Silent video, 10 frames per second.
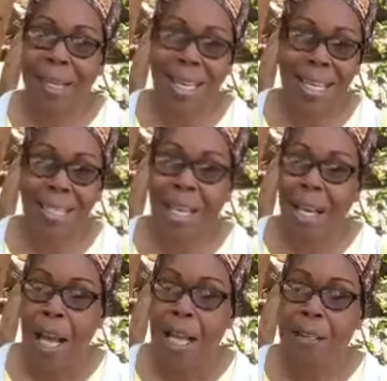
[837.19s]
Because
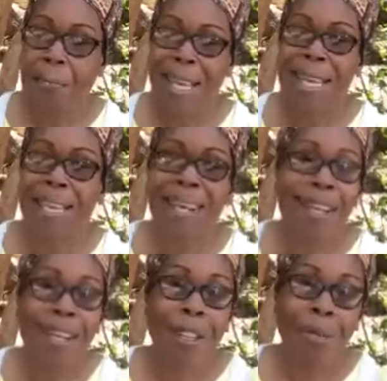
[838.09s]
as big
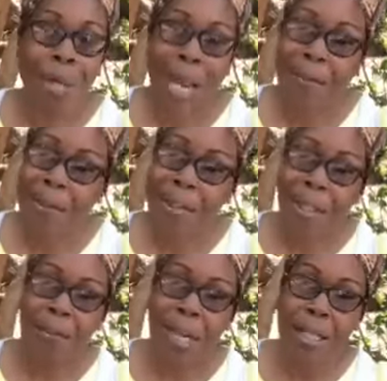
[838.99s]
girls, we have to
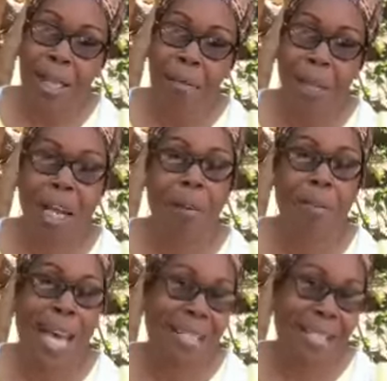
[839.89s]
surrender and
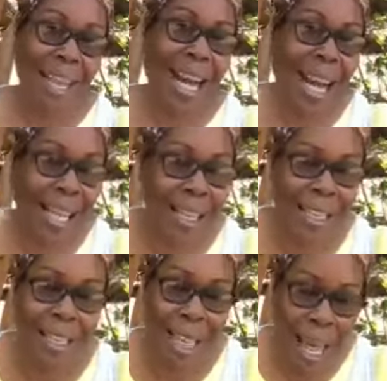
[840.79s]
become that
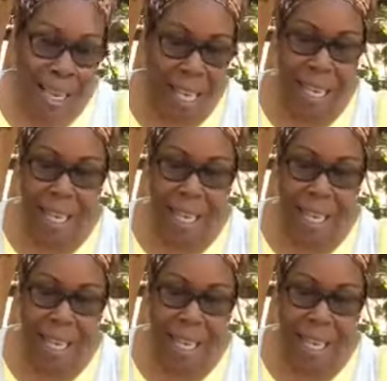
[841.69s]
child-like